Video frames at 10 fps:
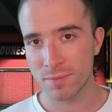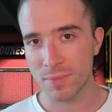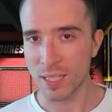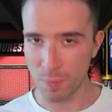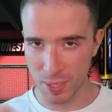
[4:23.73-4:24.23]

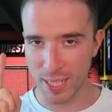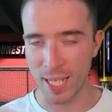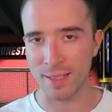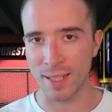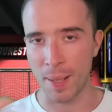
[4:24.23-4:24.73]
And I'm going to
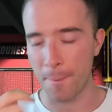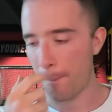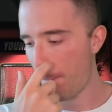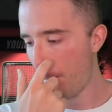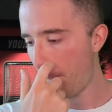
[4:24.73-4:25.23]
get to that.
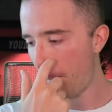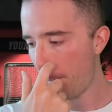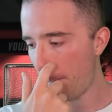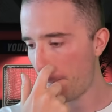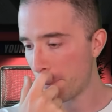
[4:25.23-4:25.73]

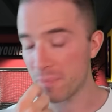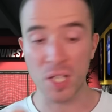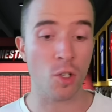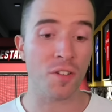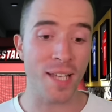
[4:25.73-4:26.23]

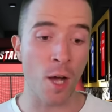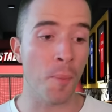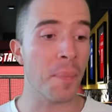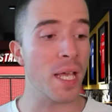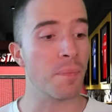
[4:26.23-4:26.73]
Because, yeah, on
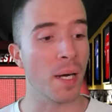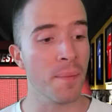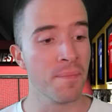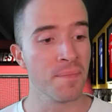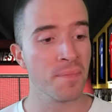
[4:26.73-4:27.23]
paper,
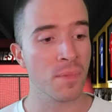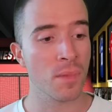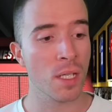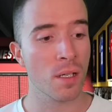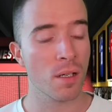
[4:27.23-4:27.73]

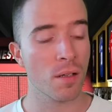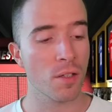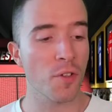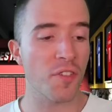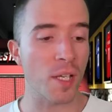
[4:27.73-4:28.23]

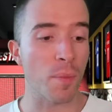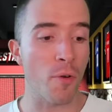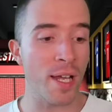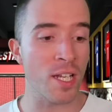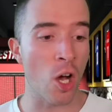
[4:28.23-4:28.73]
you think
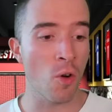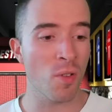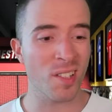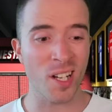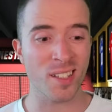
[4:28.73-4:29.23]
Mourinho
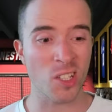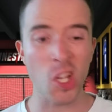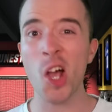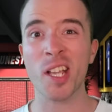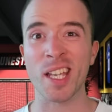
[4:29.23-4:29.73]
is going to
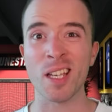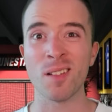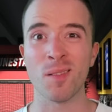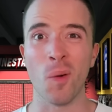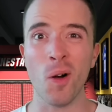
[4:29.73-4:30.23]
Turkey,
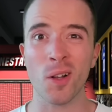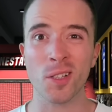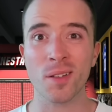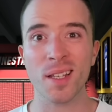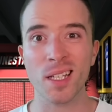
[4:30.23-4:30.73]
or
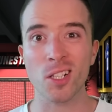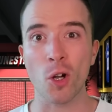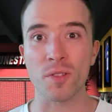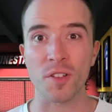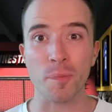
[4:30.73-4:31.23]
you'd think he'd go
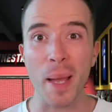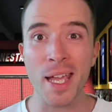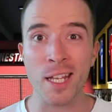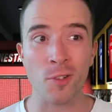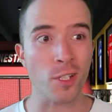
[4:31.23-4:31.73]
to
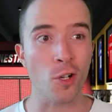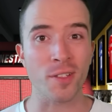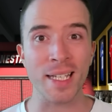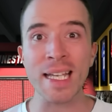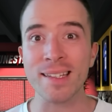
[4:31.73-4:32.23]
Spain, or he'd go
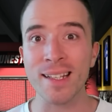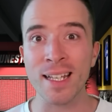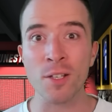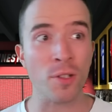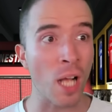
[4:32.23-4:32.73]
to
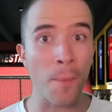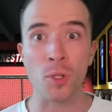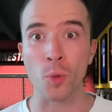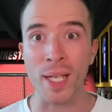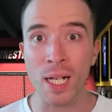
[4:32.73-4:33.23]
Italy, or he'd come
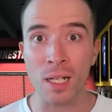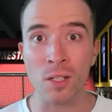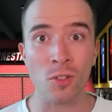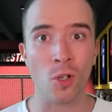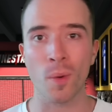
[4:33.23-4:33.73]
to
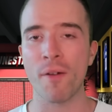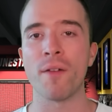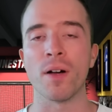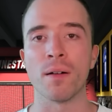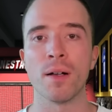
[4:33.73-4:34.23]
England, or wherever.